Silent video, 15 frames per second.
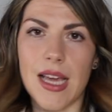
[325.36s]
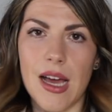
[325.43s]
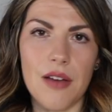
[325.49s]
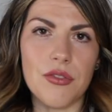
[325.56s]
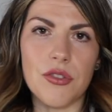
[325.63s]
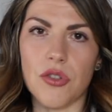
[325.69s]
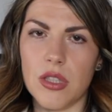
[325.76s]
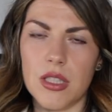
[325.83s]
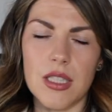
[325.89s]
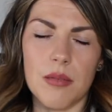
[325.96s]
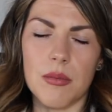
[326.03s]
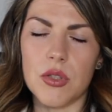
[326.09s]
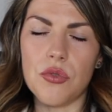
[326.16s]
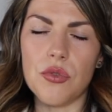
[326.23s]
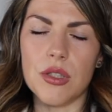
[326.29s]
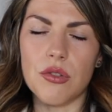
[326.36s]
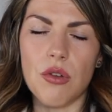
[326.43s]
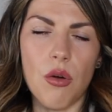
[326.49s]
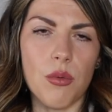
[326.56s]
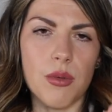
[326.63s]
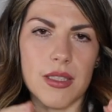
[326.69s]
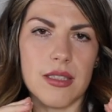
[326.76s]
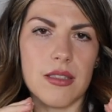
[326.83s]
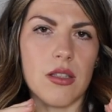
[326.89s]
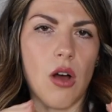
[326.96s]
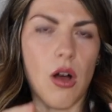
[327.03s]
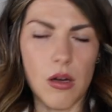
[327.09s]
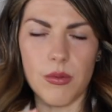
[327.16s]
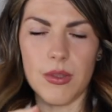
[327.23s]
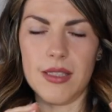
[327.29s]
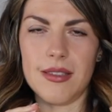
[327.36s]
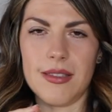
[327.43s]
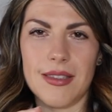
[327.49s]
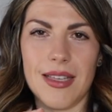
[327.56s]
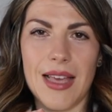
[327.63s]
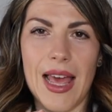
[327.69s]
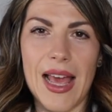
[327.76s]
after a tiramisu is always